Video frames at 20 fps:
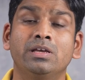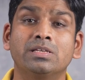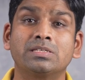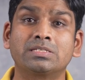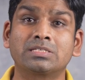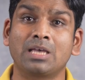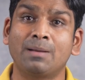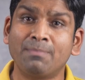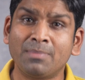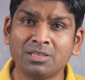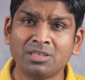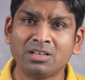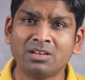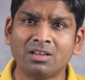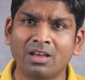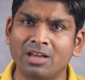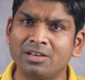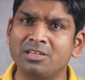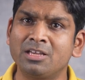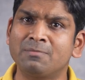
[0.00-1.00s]
Some other
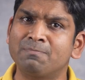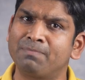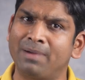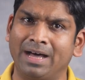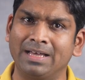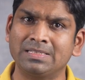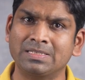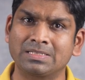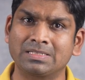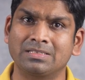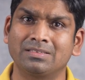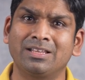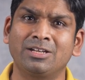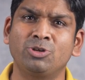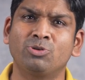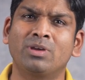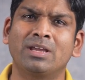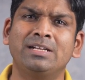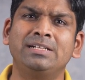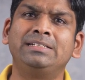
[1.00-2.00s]
career paths
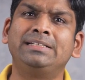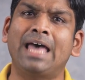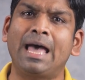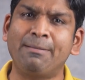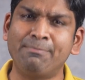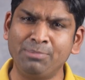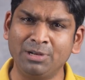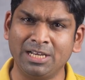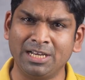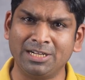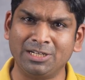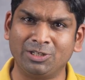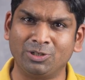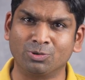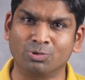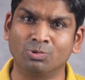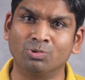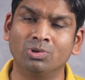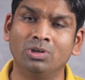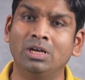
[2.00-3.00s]
that you can dabble
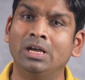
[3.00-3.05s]
into